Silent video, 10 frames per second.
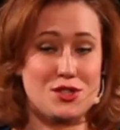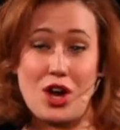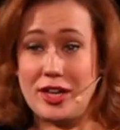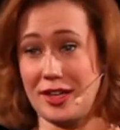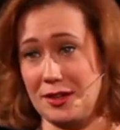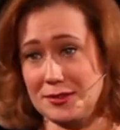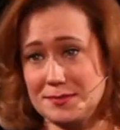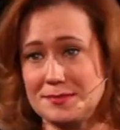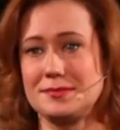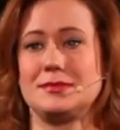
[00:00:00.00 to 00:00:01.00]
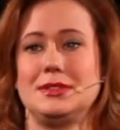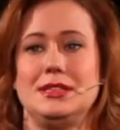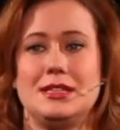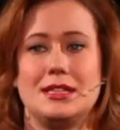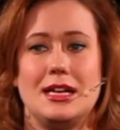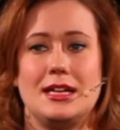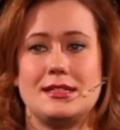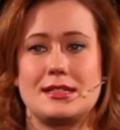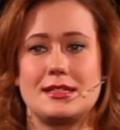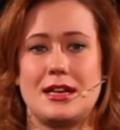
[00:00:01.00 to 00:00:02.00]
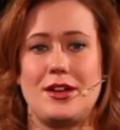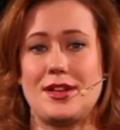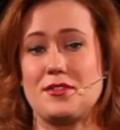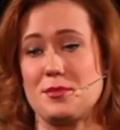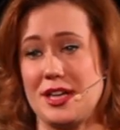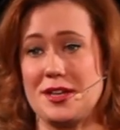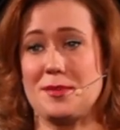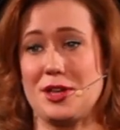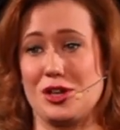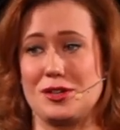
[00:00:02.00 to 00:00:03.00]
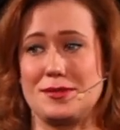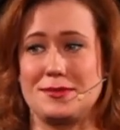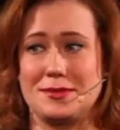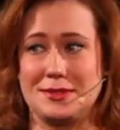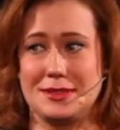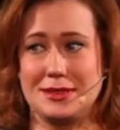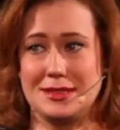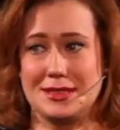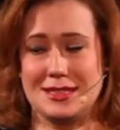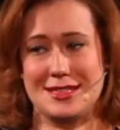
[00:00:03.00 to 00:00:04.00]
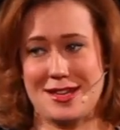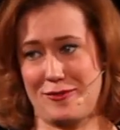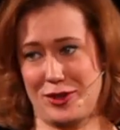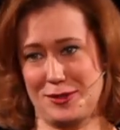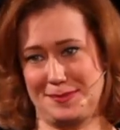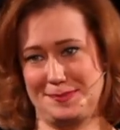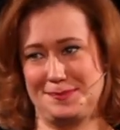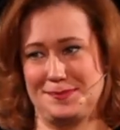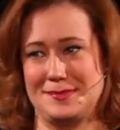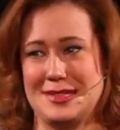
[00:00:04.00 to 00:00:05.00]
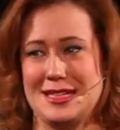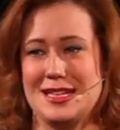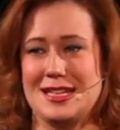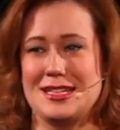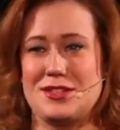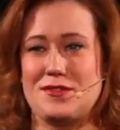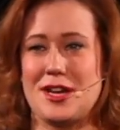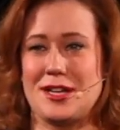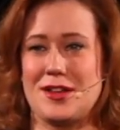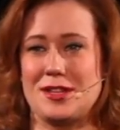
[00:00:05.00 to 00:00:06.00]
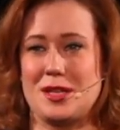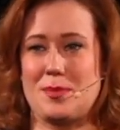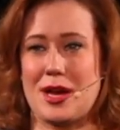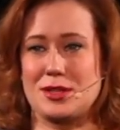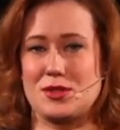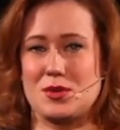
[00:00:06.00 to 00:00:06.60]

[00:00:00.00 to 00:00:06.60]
gone now, and I'll never meet him here. Never. To find out that he passed